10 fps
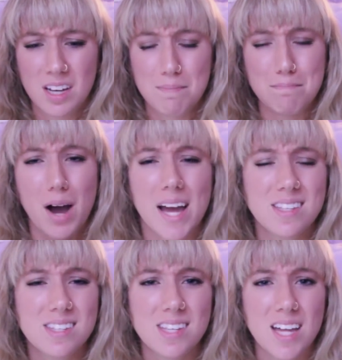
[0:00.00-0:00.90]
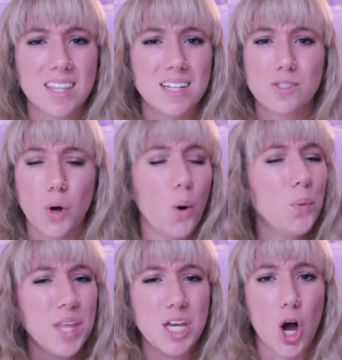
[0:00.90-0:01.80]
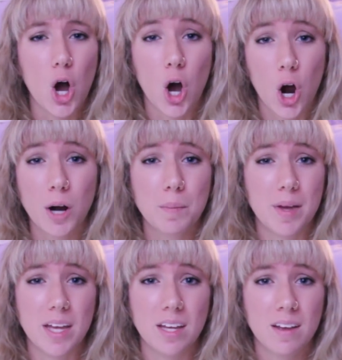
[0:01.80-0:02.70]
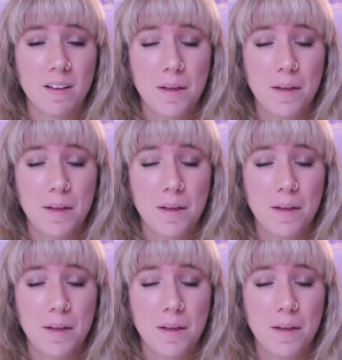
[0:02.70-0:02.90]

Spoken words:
mindset that is only harming